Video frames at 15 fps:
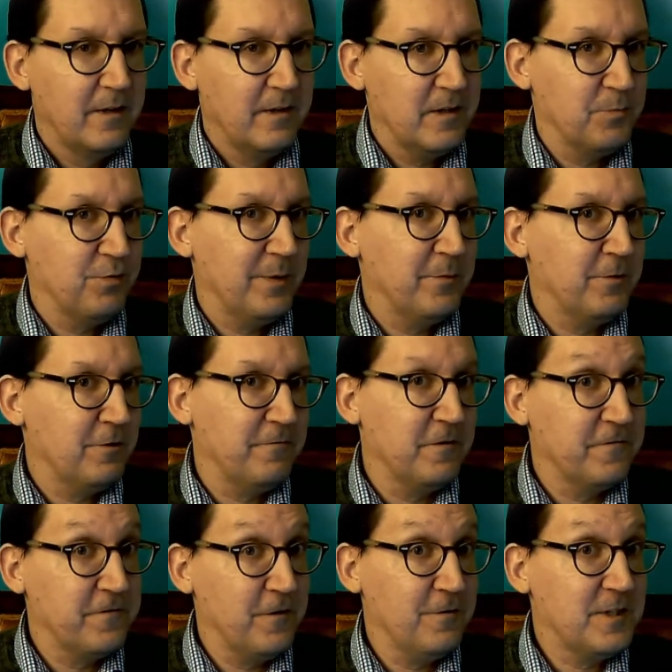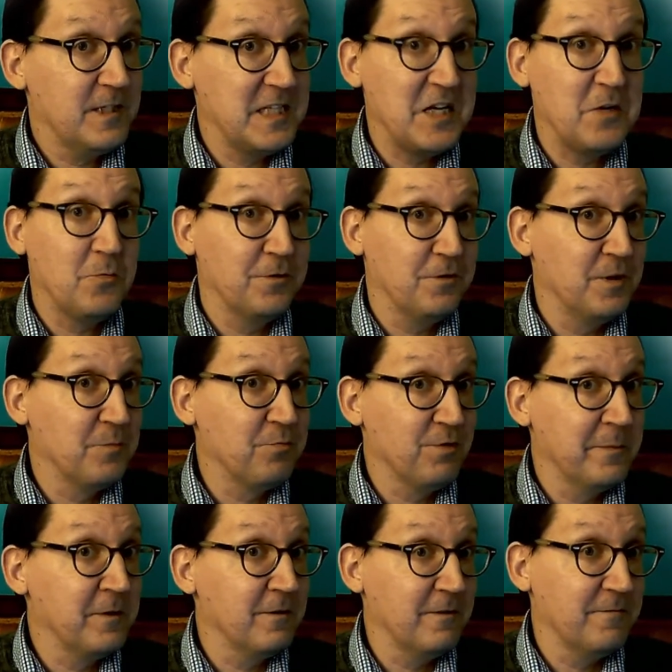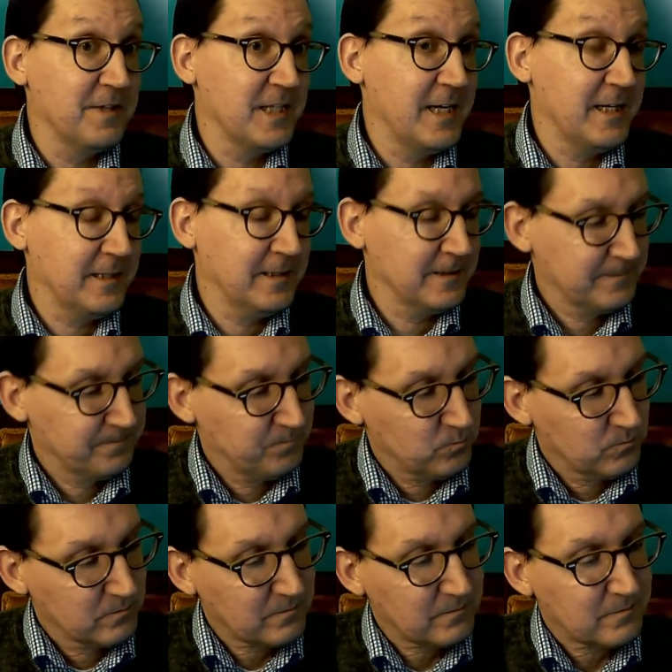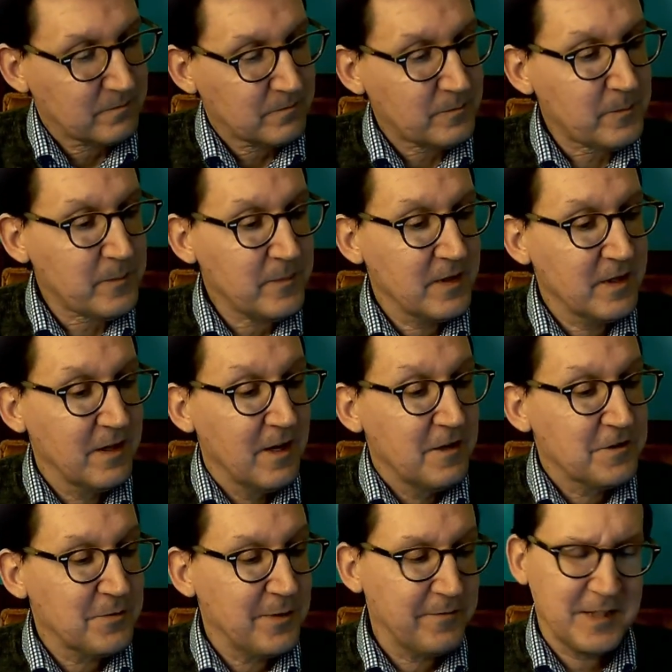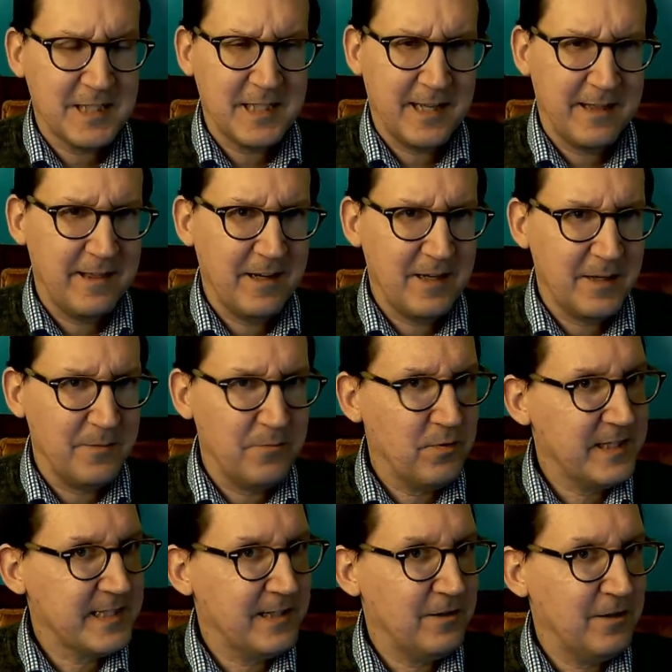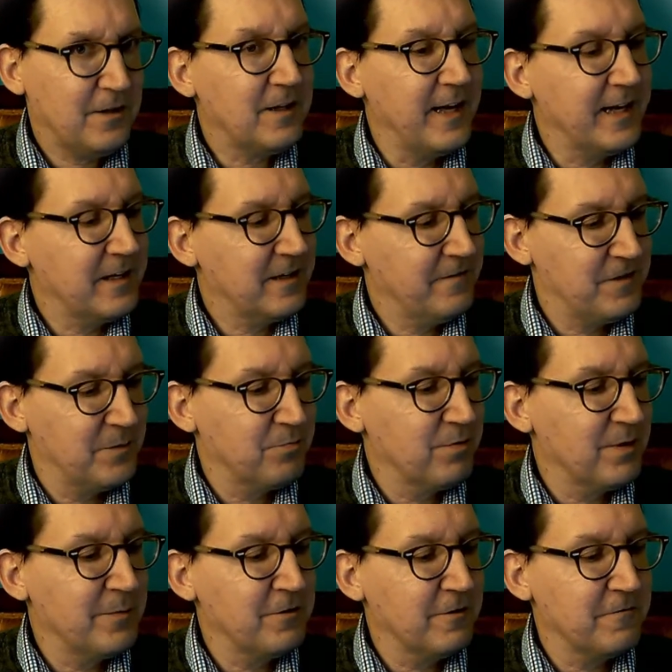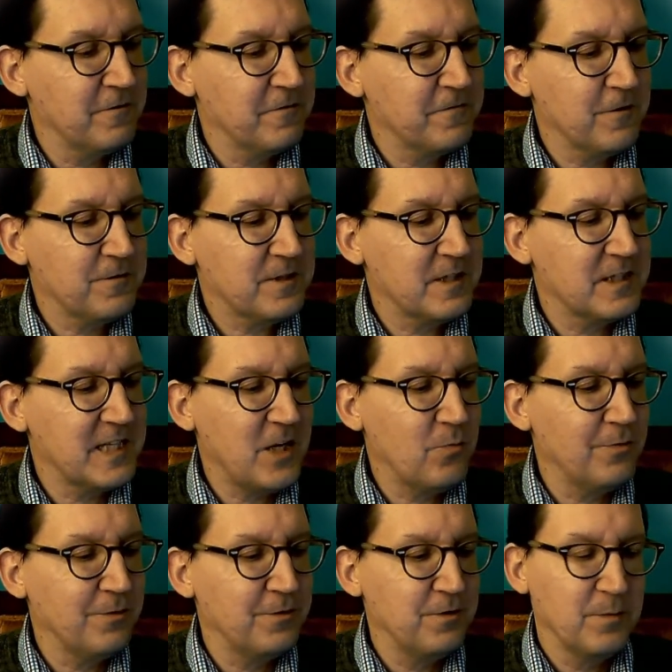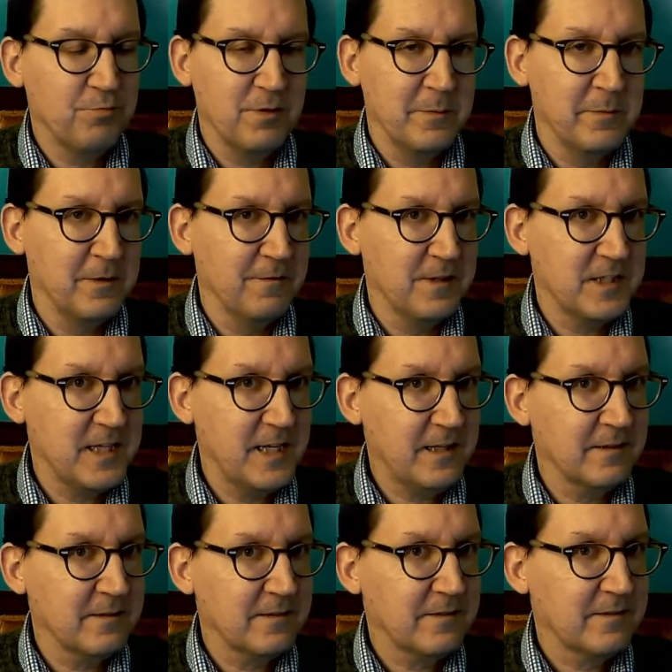The perimeter of the first is equal to the perimeter of the second. So we have to set that up. What does that look like if the perimeter of the first is equal to the perimeter of the second?